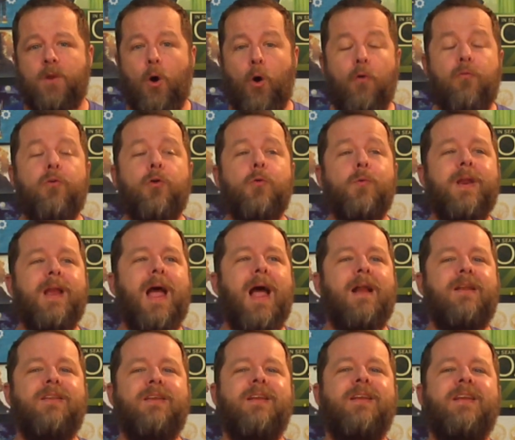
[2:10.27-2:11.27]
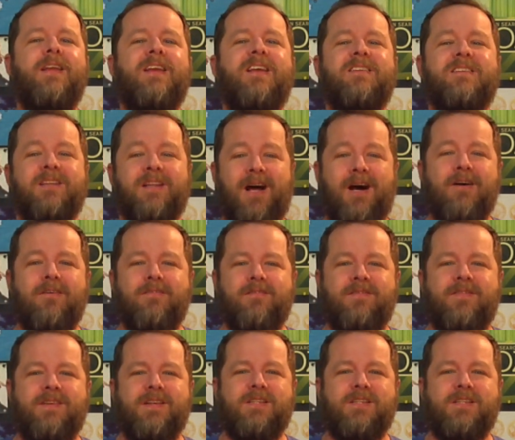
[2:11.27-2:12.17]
Overreacting in love